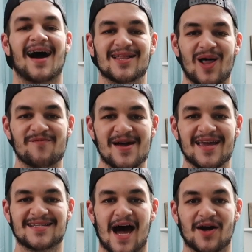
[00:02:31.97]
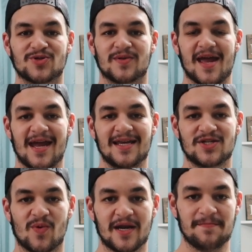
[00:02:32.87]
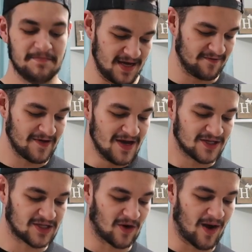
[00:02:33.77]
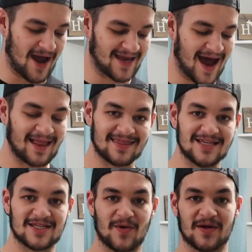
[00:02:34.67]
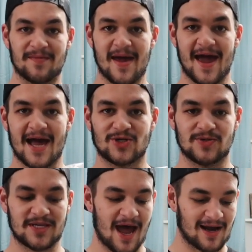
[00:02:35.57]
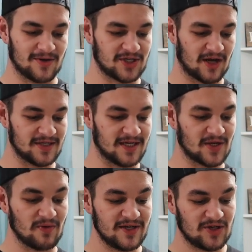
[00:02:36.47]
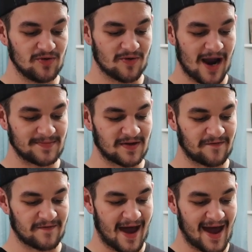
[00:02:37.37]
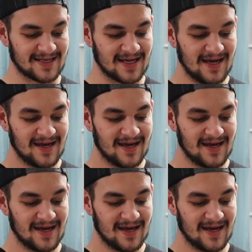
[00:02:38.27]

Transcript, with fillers: I love making tacos with 80-20 beef, so I got these so we can make actual taco shells, and it's only two grams of fat,